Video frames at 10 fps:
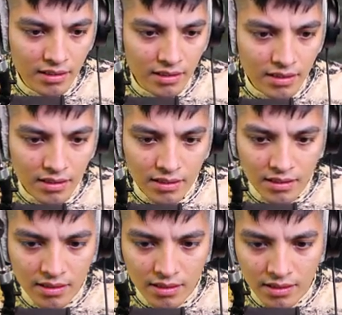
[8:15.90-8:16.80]

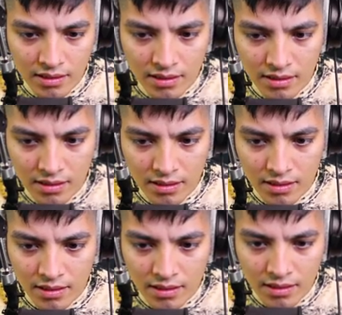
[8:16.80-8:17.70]

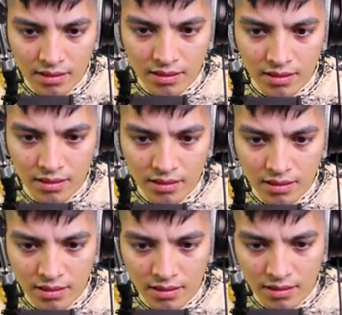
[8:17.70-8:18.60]

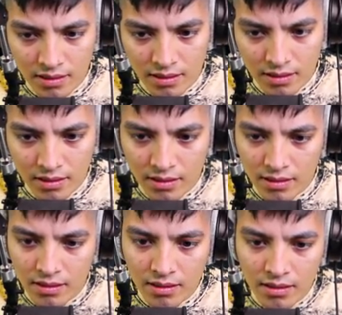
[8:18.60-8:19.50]

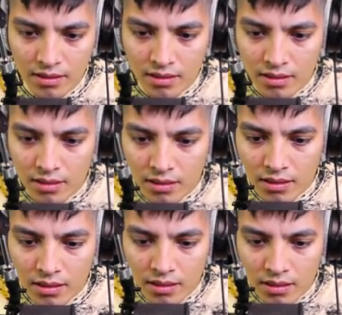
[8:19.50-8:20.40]
[no speech]